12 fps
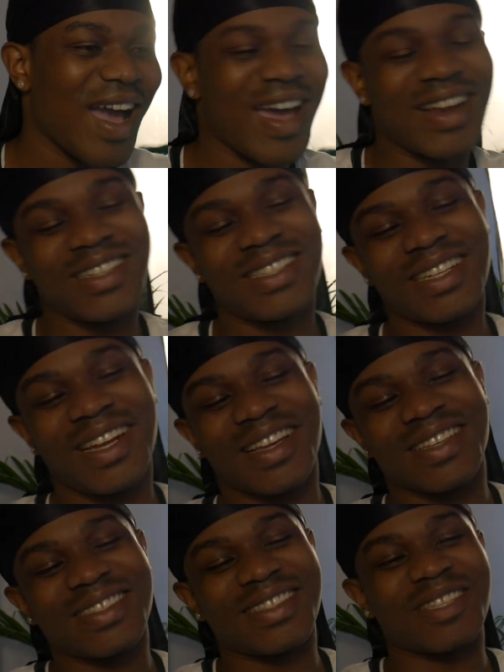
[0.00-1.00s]
I just shit
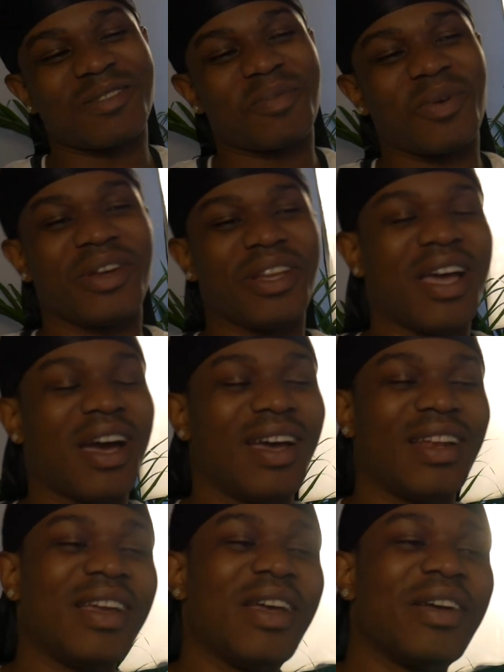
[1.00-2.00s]
like a
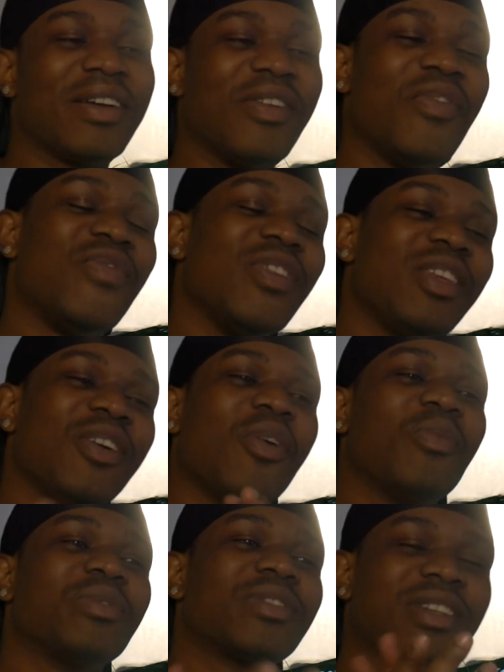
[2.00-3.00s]
6.9. The
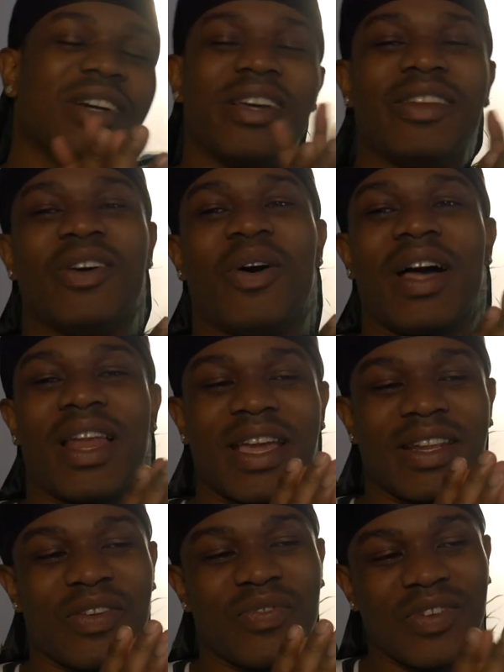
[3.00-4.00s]
video was good though. I
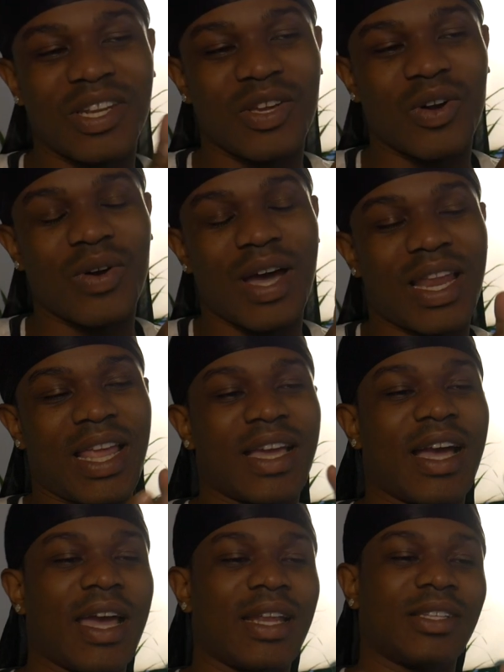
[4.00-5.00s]
like the video. I
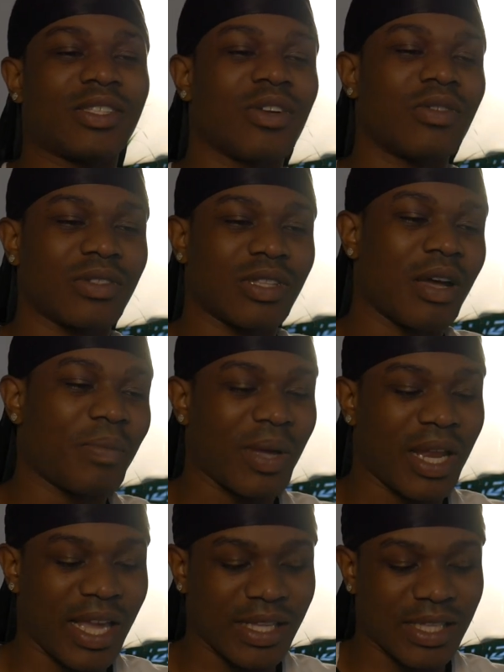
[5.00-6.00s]
like how they turned up.
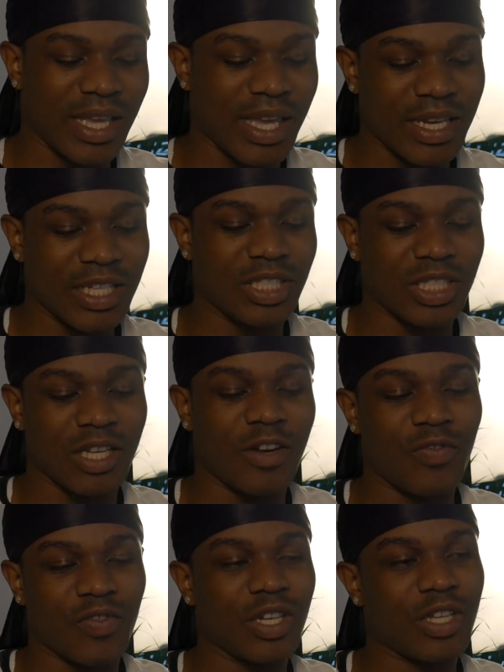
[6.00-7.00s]
I like the energy in
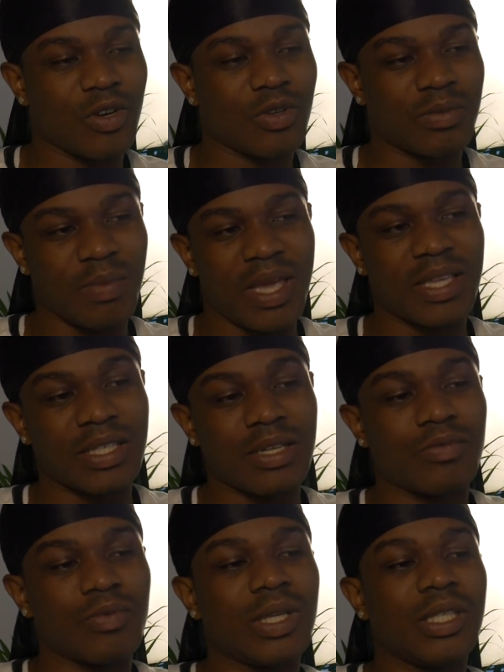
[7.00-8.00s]
the videos. Mans and
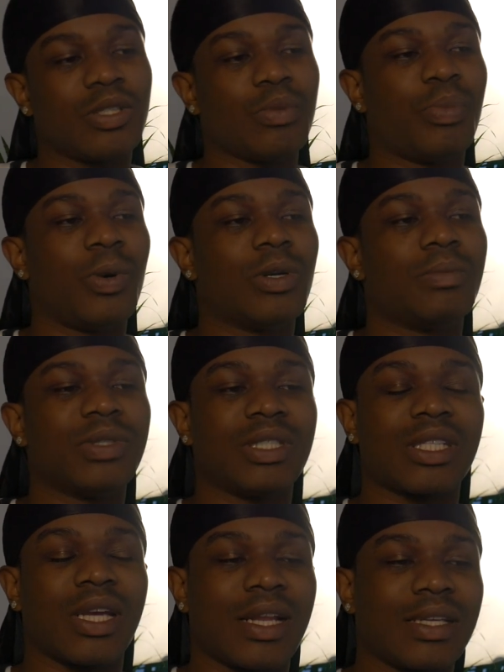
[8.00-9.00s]
them really support him and
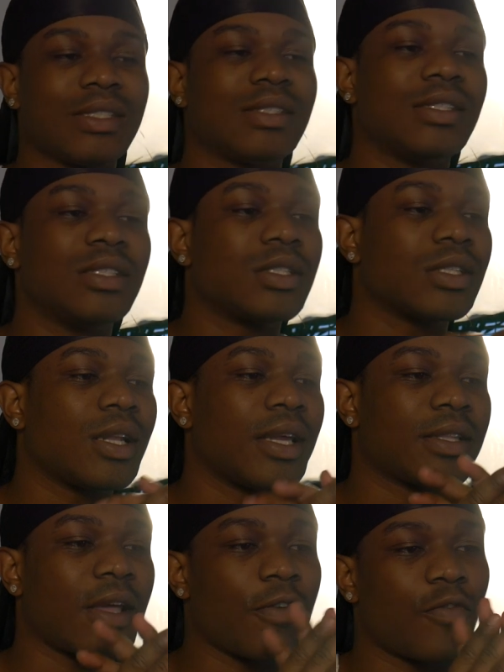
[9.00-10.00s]
shit. I like to see shit
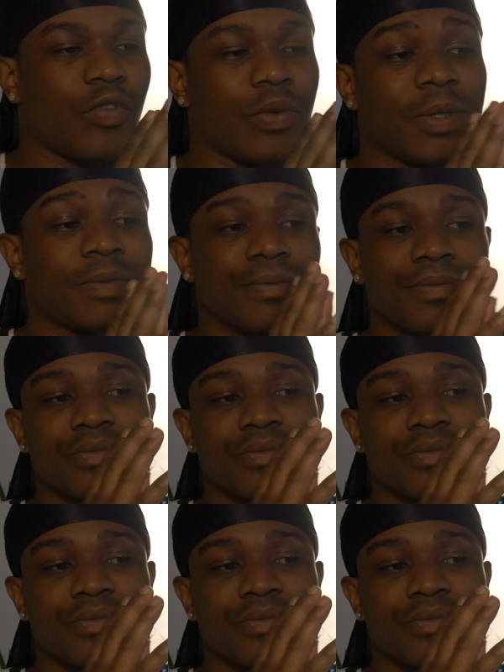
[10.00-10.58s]
like that. You feel me?